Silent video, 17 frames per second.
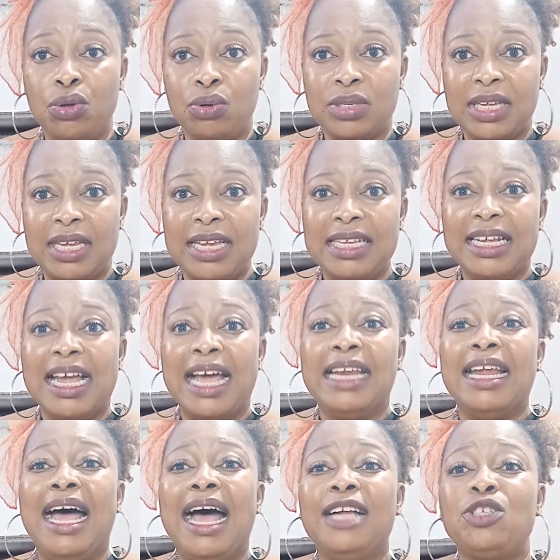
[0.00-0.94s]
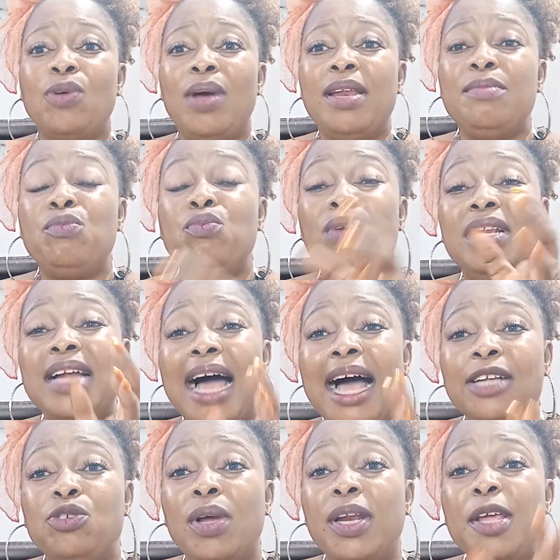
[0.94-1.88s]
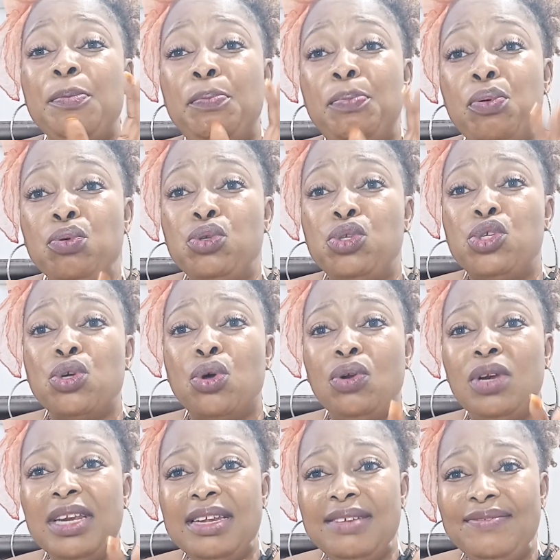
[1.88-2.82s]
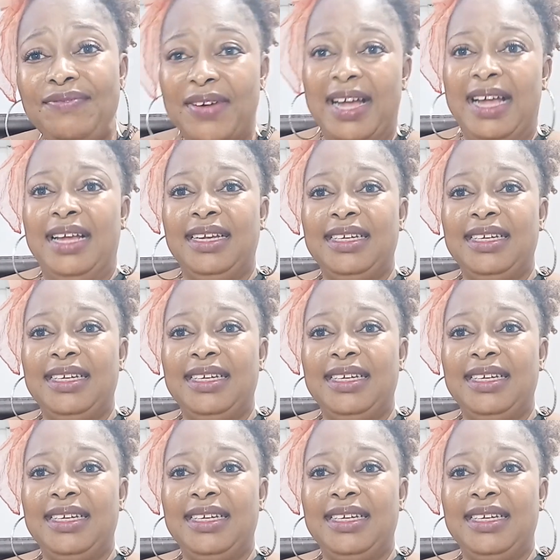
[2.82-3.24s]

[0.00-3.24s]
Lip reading: your skin will actually put your liver